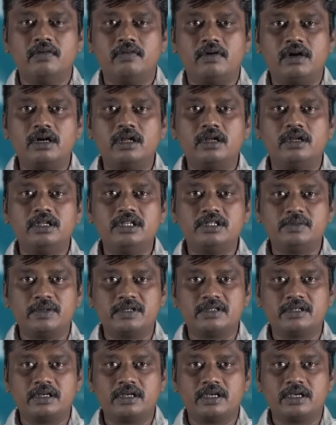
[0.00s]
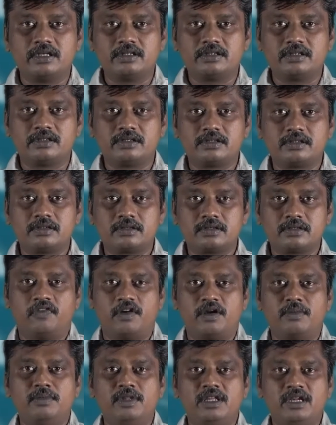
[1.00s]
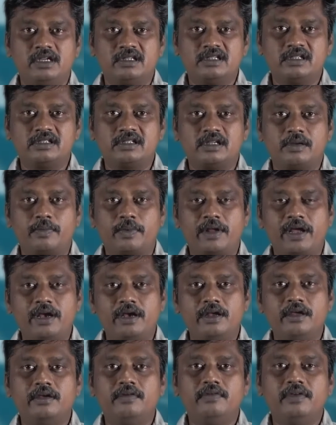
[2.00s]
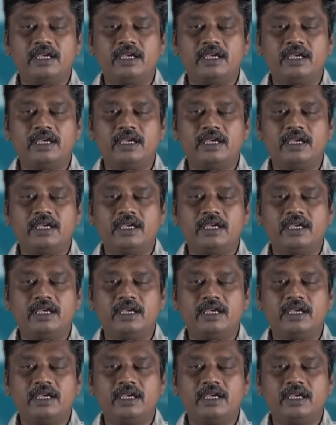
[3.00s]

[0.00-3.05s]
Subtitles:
What are the special cases? From the results obtained,